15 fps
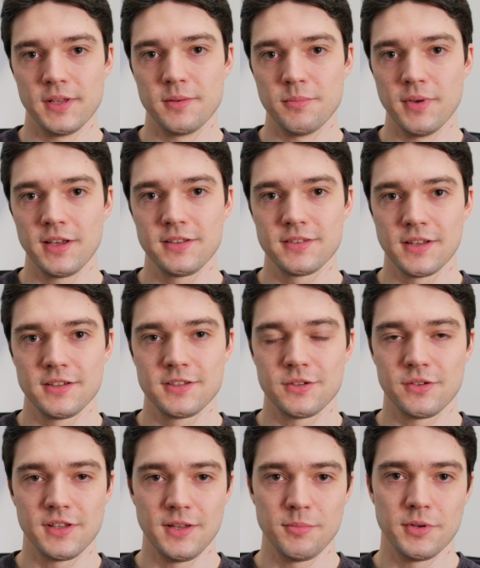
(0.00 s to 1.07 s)
it makes sense
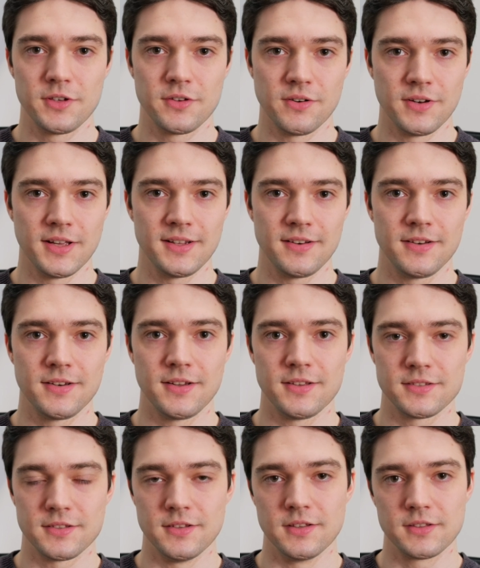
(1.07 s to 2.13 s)
to keep it connected
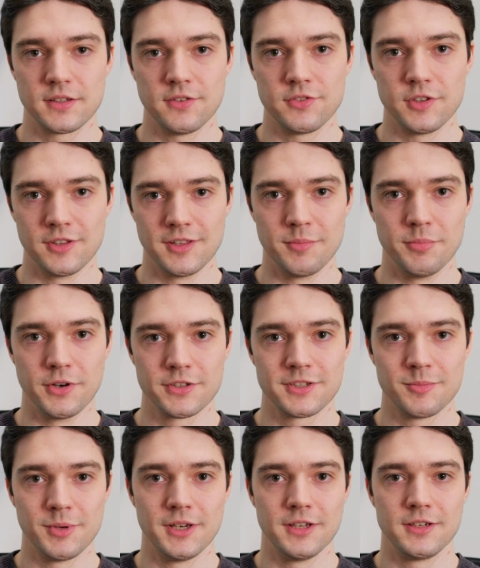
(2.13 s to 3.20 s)
as this gives you the
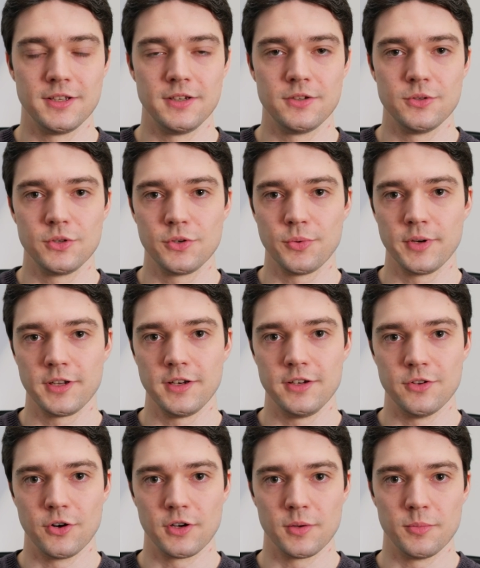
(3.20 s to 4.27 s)
possibility to quickly
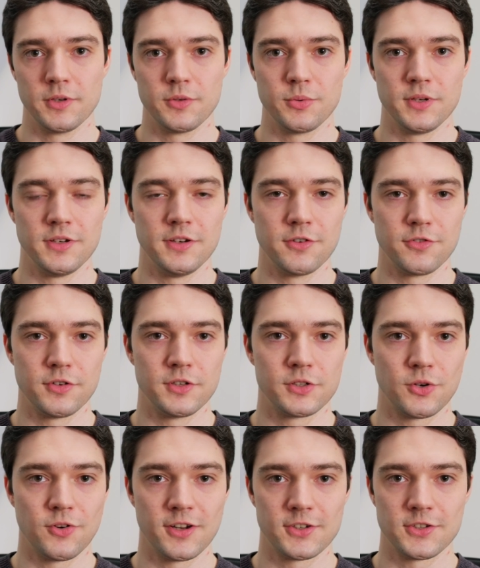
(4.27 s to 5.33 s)
toggle between
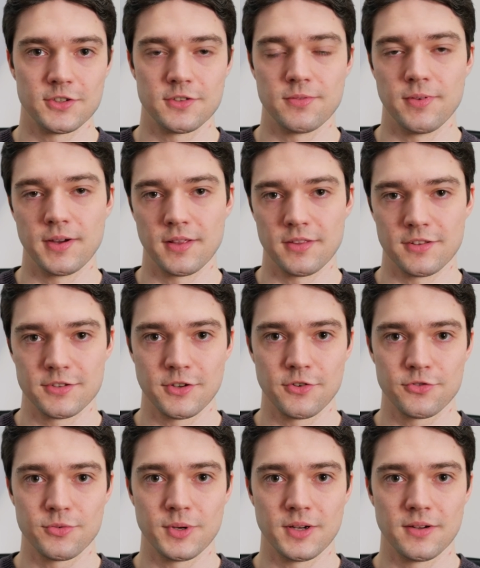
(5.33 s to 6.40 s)
different corrections via the
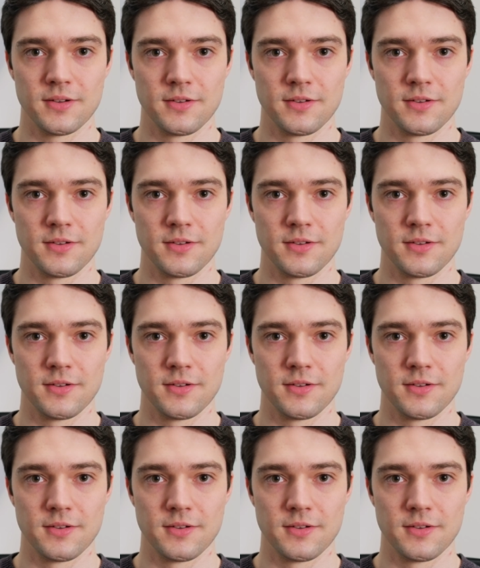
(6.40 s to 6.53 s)
software.